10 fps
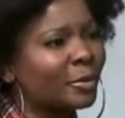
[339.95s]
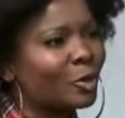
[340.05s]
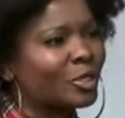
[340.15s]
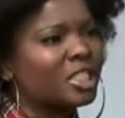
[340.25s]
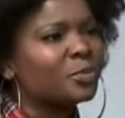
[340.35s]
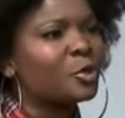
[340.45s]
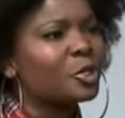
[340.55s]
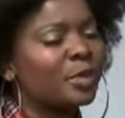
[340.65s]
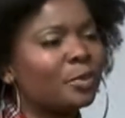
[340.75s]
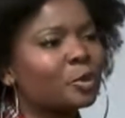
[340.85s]
because just
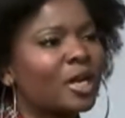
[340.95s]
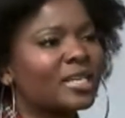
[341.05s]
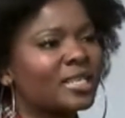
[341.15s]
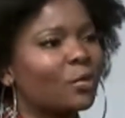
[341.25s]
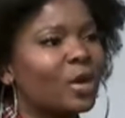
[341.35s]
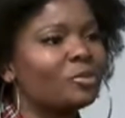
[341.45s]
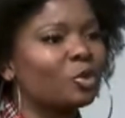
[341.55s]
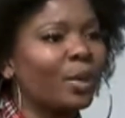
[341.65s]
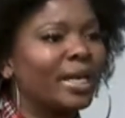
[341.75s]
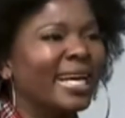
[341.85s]
because people don't understand what I'm
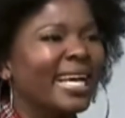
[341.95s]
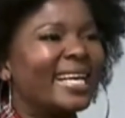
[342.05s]
doing,